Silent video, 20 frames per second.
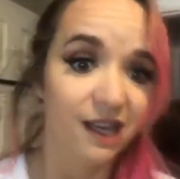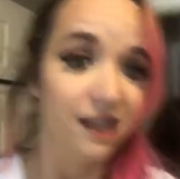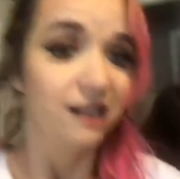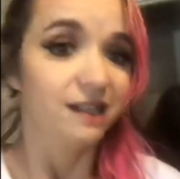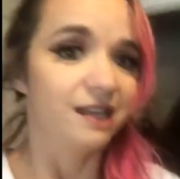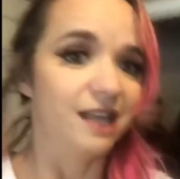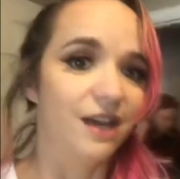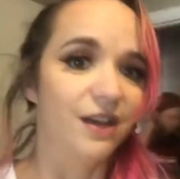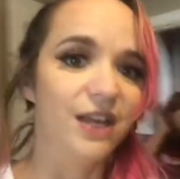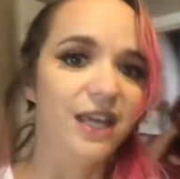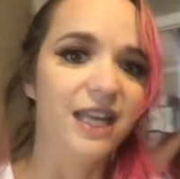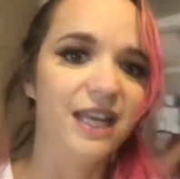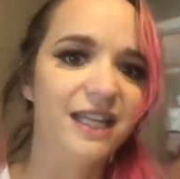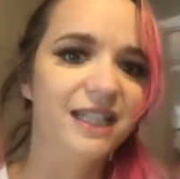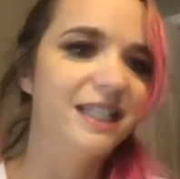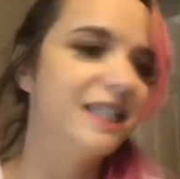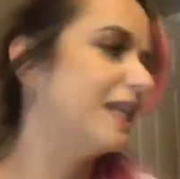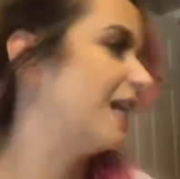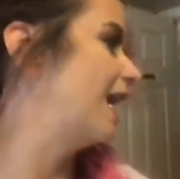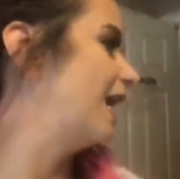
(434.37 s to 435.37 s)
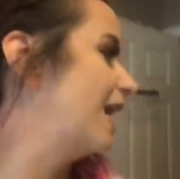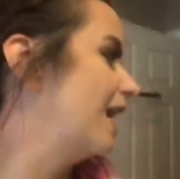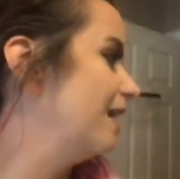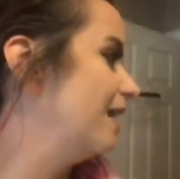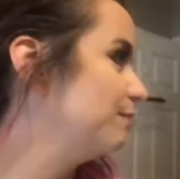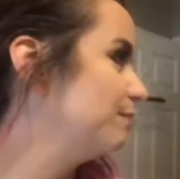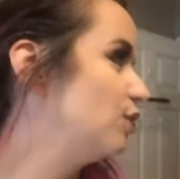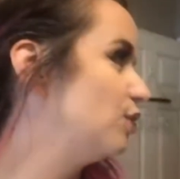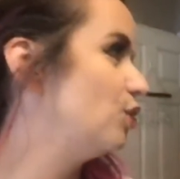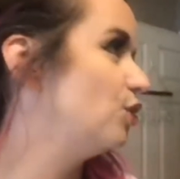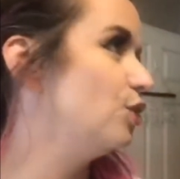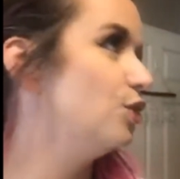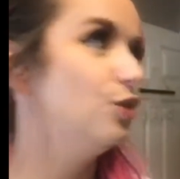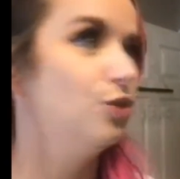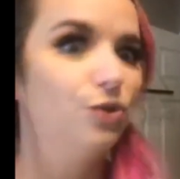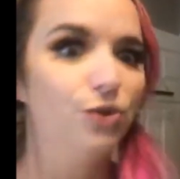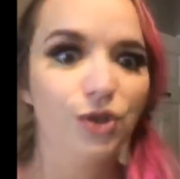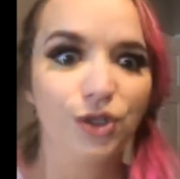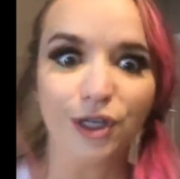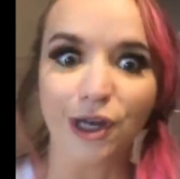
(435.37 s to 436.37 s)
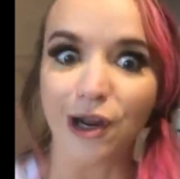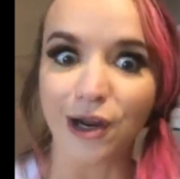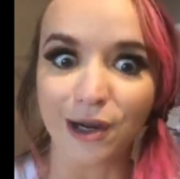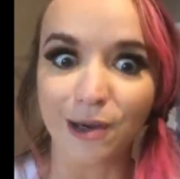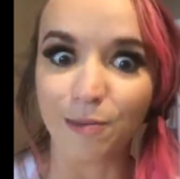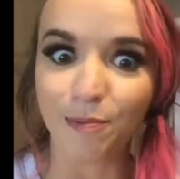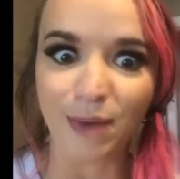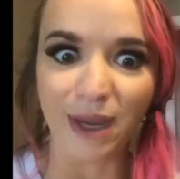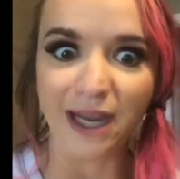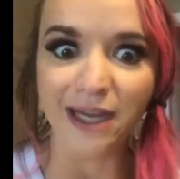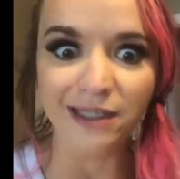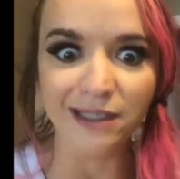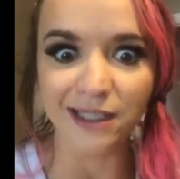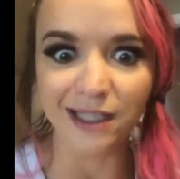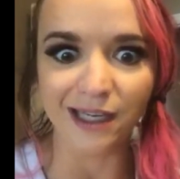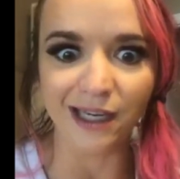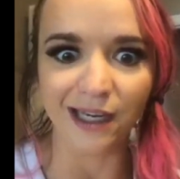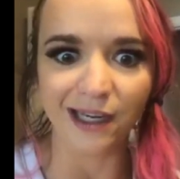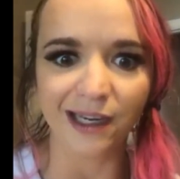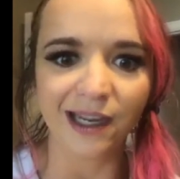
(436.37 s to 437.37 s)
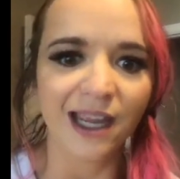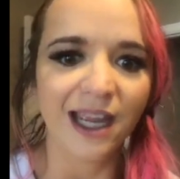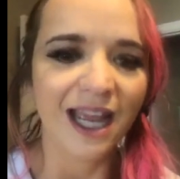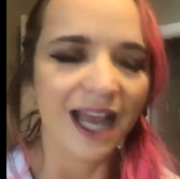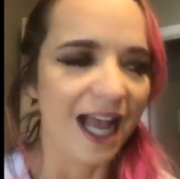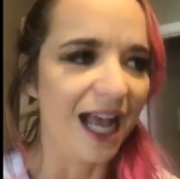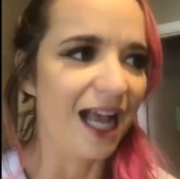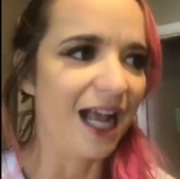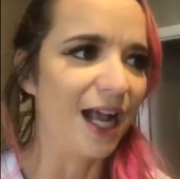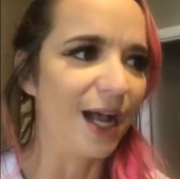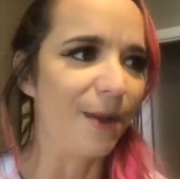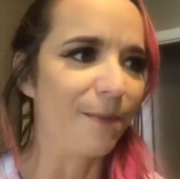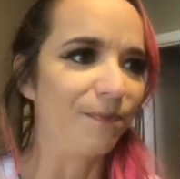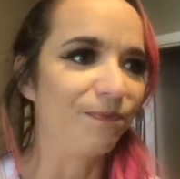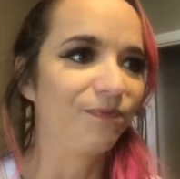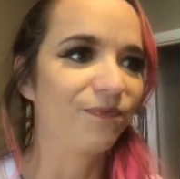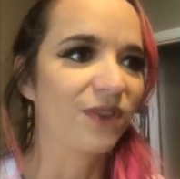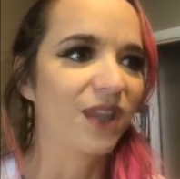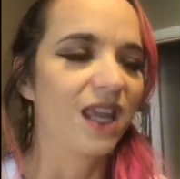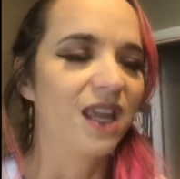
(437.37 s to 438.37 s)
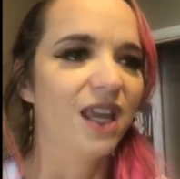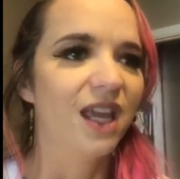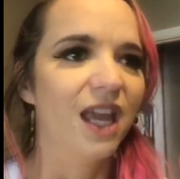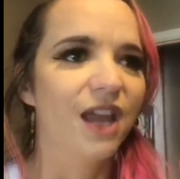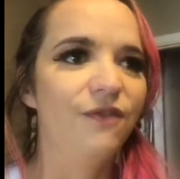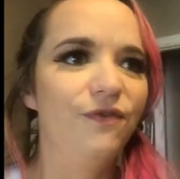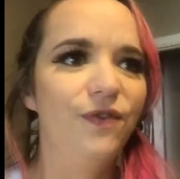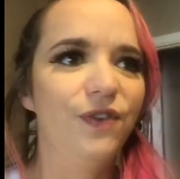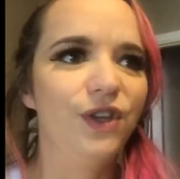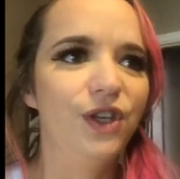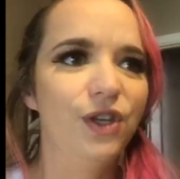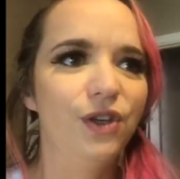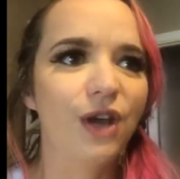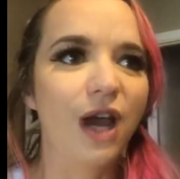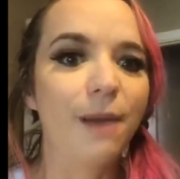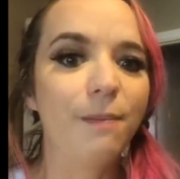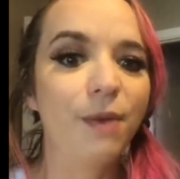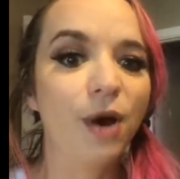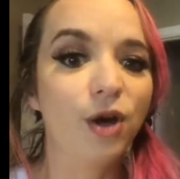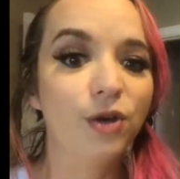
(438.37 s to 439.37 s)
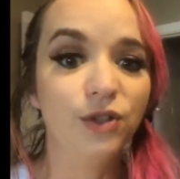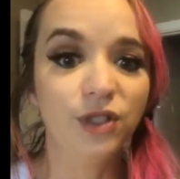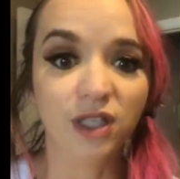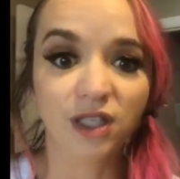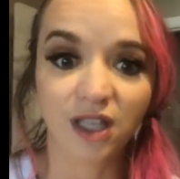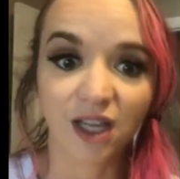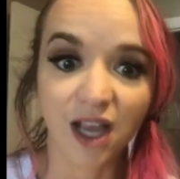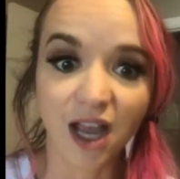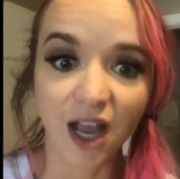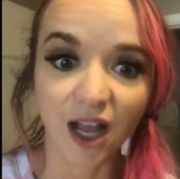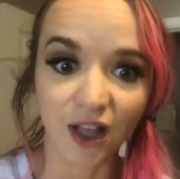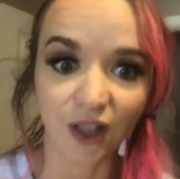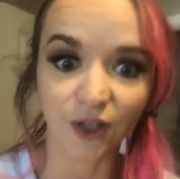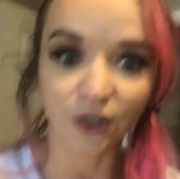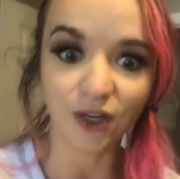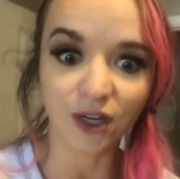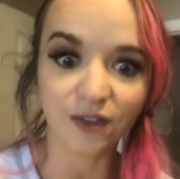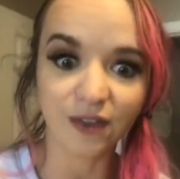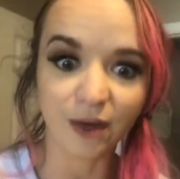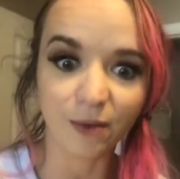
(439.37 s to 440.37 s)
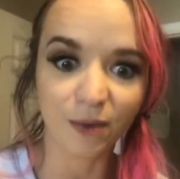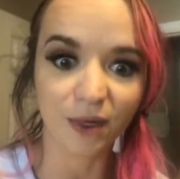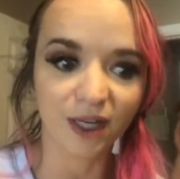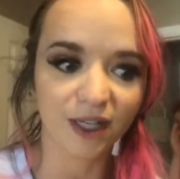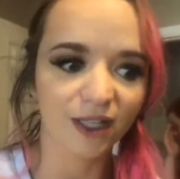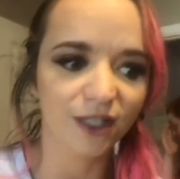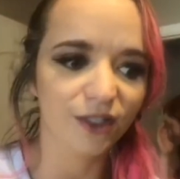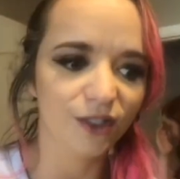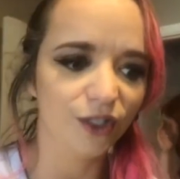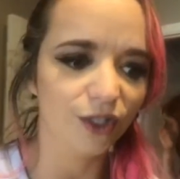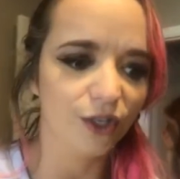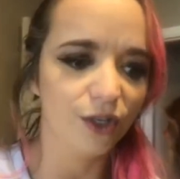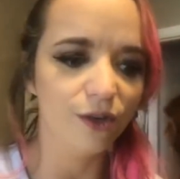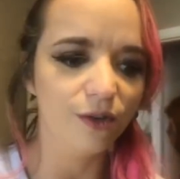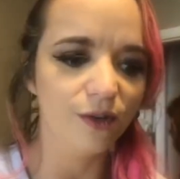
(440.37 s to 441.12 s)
Now it is time to start painting. I posted the color that we're gonna do.